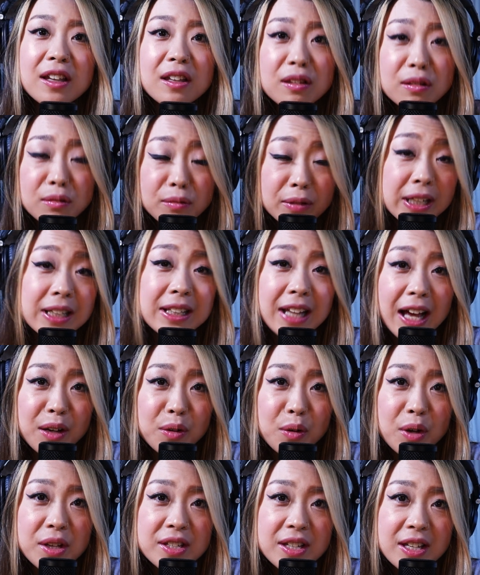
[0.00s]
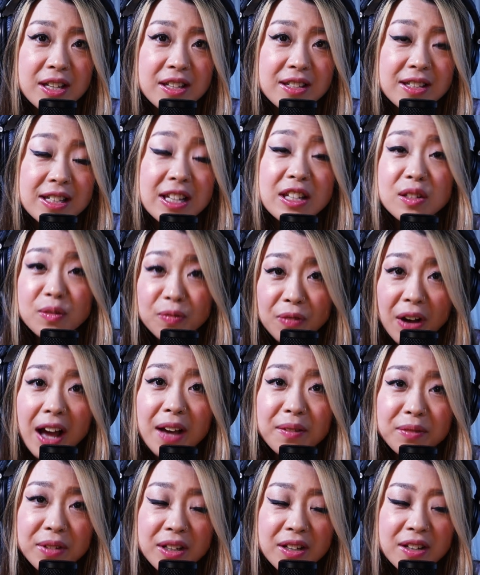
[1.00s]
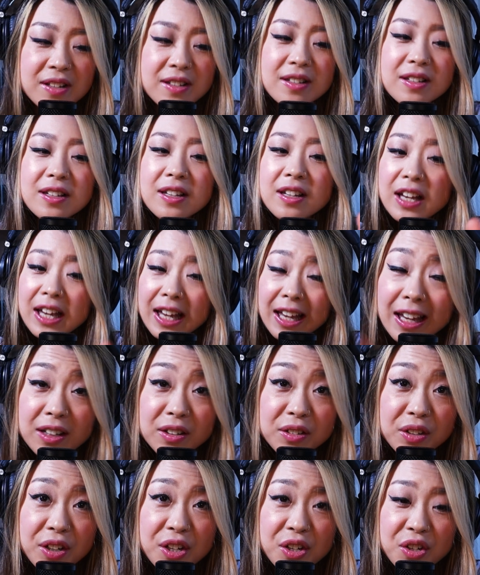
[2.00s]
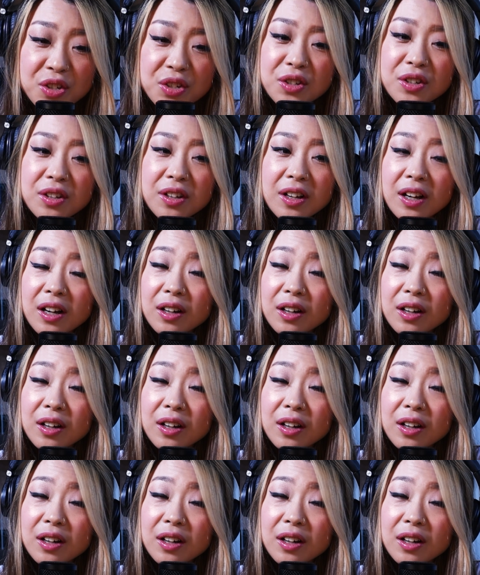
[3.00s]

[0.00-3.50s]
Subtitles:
three languages these 5 years, English,